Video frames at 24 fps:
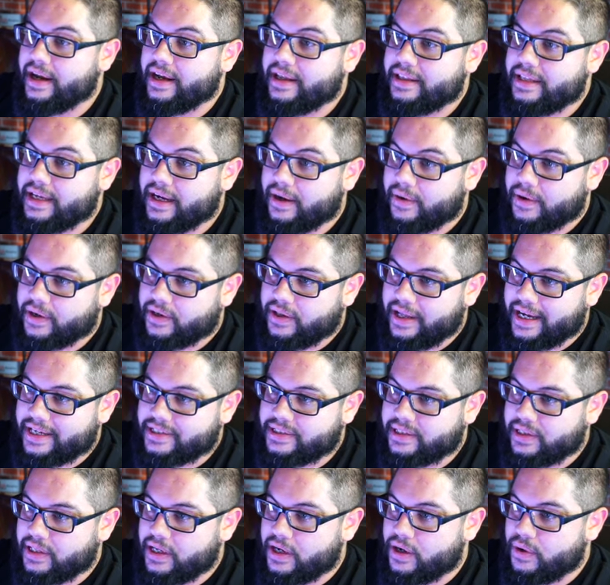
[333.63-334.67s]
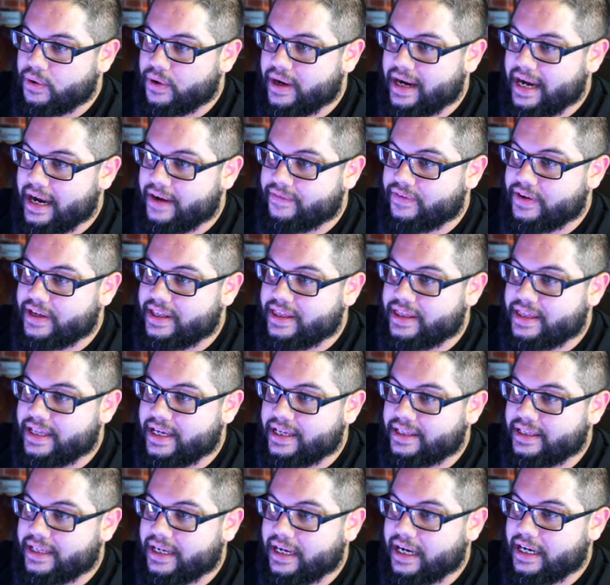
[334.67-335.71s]
the hourglass lower,
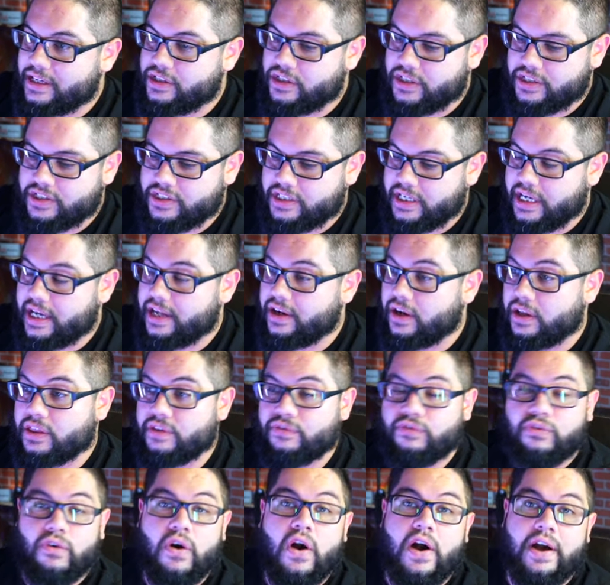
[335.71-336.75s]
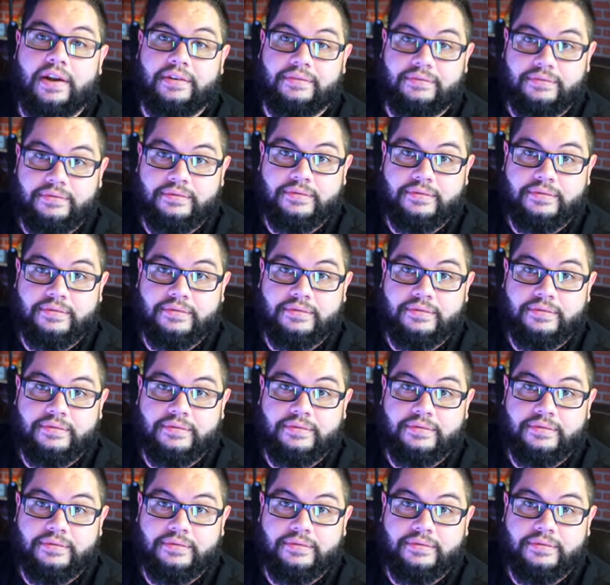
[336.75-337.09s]
everything that I just said on the front,